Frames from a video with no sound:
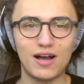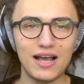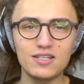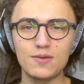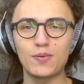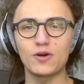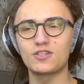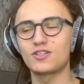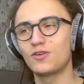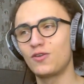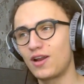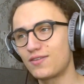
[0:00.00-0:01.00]
as a
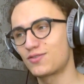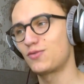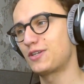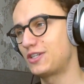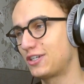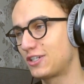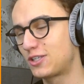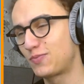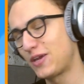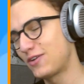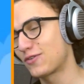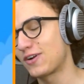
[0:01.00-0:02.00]
person who loves watching
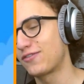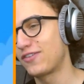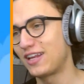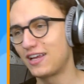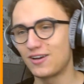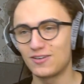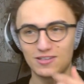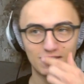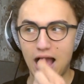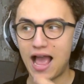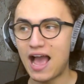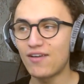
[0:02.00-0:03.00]
speedrun videos,
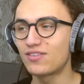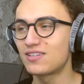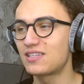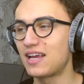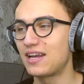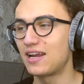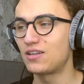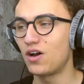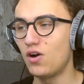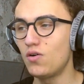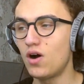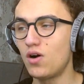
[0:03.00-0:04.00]
I have to say that
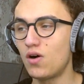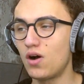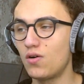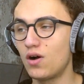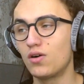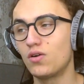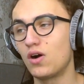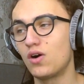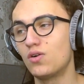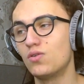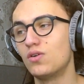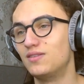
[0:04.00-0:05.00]

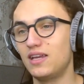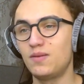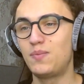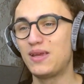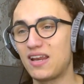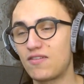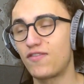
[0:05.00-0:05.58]
oh did beat it